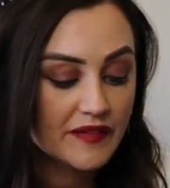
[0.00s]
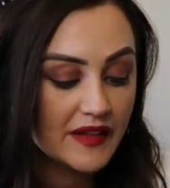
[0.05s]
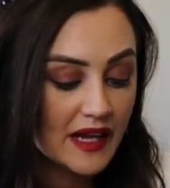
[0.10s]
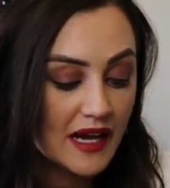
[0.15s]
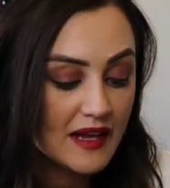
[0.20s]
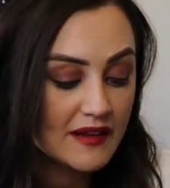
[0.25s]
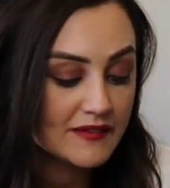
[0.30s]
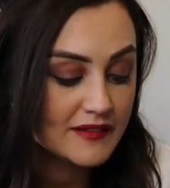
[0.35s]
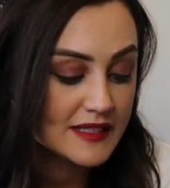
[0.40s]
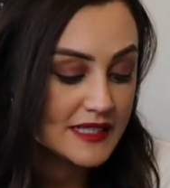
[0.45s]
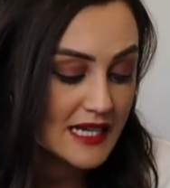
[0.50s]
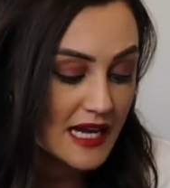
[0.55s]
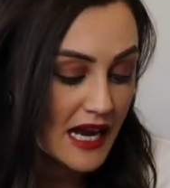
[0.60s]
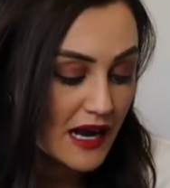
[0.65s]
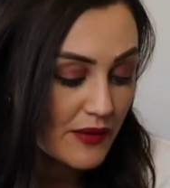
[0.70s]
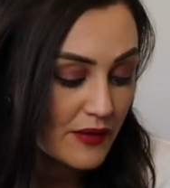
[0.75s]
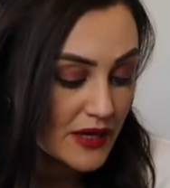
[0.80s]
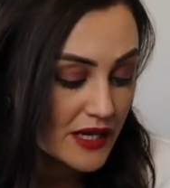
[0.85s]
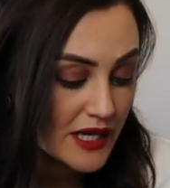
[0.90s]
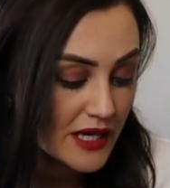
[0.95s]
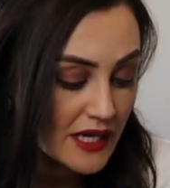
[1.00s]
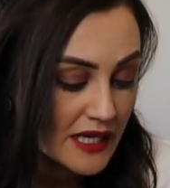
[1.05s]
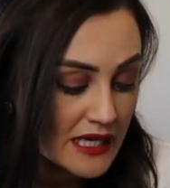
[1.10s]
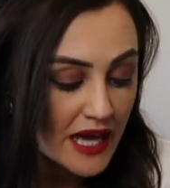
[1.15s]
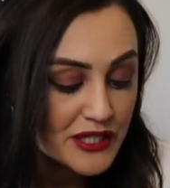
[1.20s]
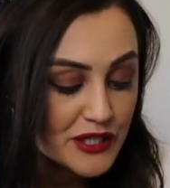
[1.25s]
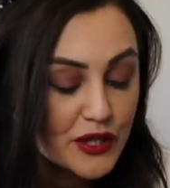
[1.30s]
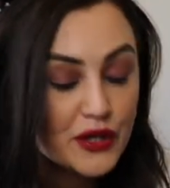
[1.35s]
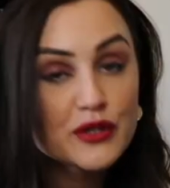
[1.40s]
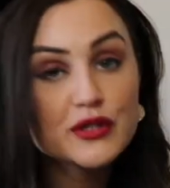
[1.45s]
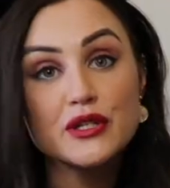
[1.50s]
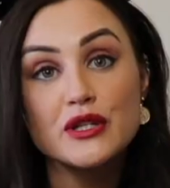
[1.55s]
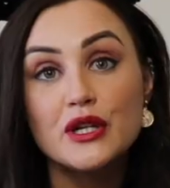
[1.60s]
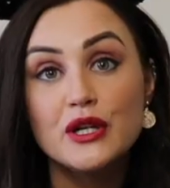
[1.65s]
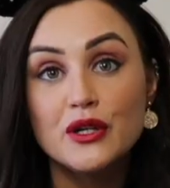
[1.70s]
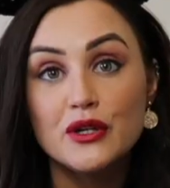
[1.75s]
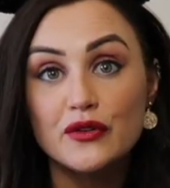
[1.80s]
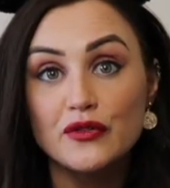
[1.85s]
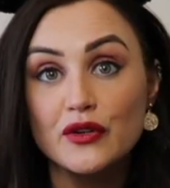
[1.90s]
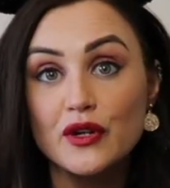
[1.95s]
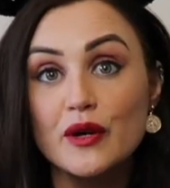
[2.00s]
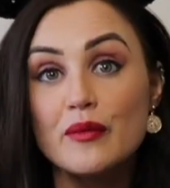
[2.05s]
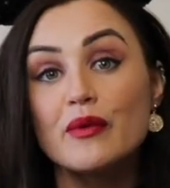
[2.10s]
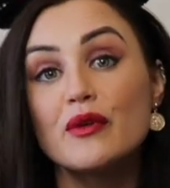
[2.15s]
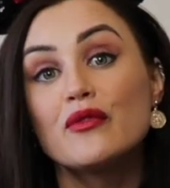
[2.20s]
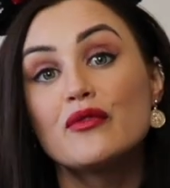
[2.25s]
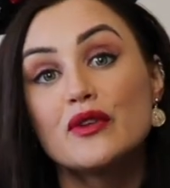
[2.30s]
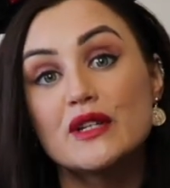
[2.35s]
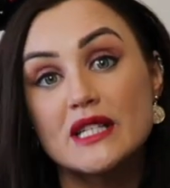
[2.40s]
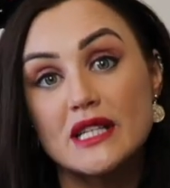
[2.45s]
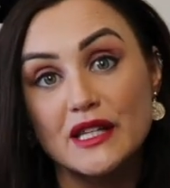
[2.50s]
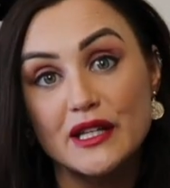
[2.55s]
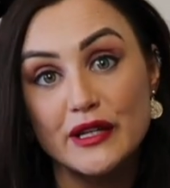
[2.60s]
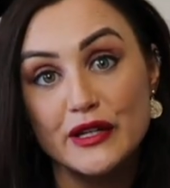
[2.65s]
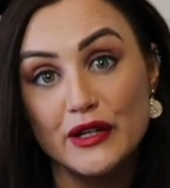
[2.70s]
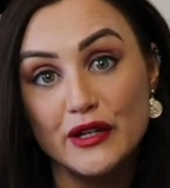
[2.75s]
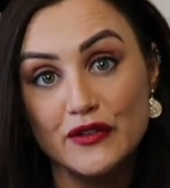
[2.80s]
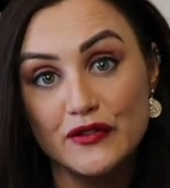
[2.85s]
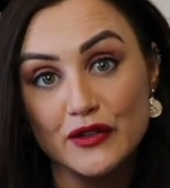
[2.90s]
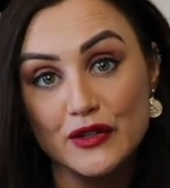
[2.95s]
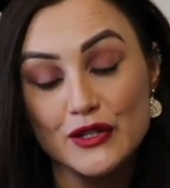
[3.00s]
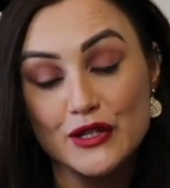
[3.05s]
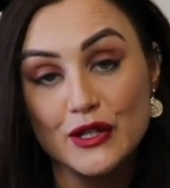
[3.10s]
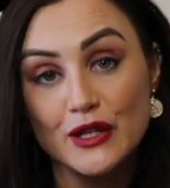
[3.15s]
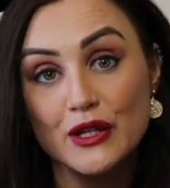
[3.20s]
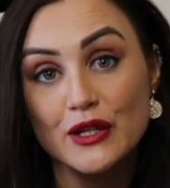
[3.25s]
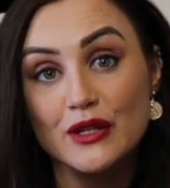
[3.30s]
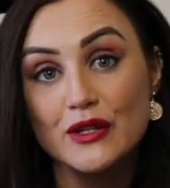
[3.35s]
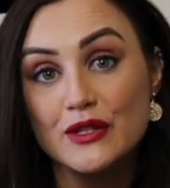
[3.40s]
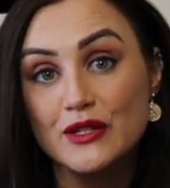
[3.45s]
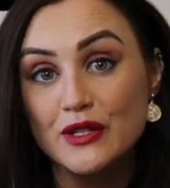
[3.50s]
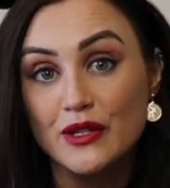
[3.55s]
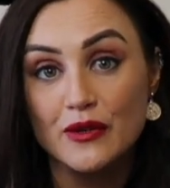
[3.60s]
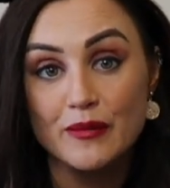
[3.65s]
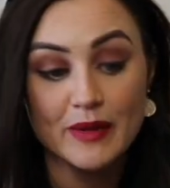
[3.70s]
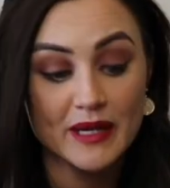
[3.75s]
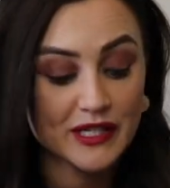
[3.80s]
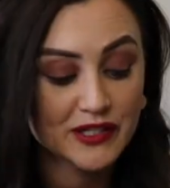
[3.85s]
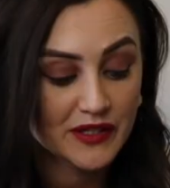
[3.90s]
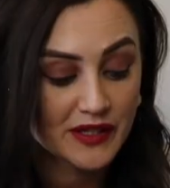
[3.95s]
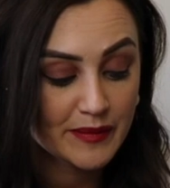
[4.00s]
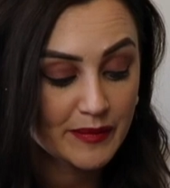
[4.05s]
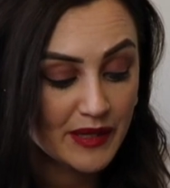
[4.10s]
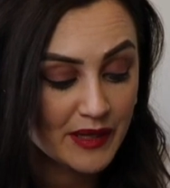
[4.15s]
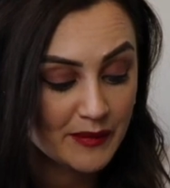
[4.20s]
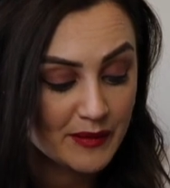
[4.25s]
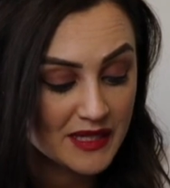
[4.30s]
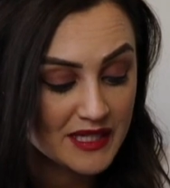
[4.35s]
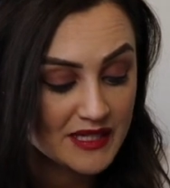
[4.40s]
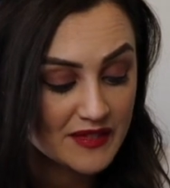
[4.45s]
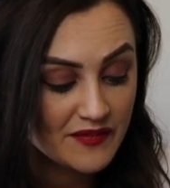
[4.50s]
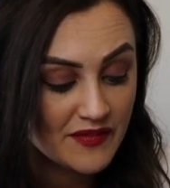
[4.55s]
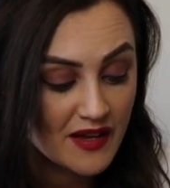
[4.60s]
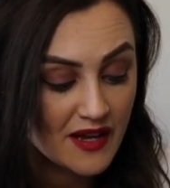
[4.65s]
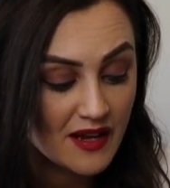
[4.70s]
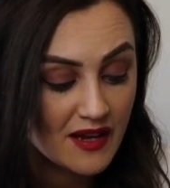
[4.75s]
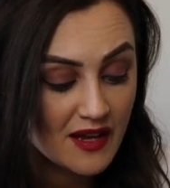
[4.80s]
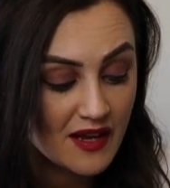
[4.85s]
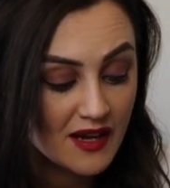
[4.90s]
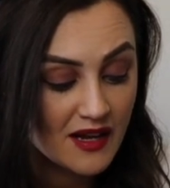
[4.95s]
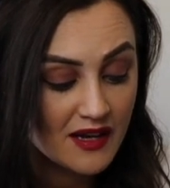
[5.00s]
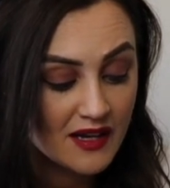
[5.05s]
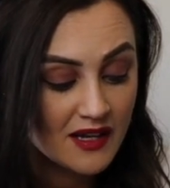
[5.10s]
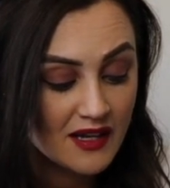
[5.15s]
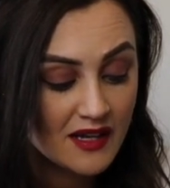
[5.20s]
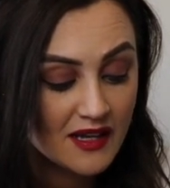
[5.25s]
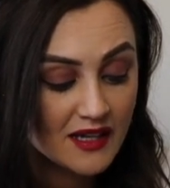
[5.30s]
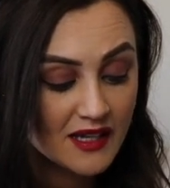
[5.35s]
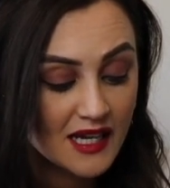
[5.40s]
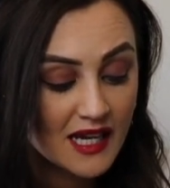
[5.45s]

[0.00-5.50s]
of the Eiffel Tower, to go to the Louvre, but unfortunately the Louvre is closed, so a picture of the pyramid is fine.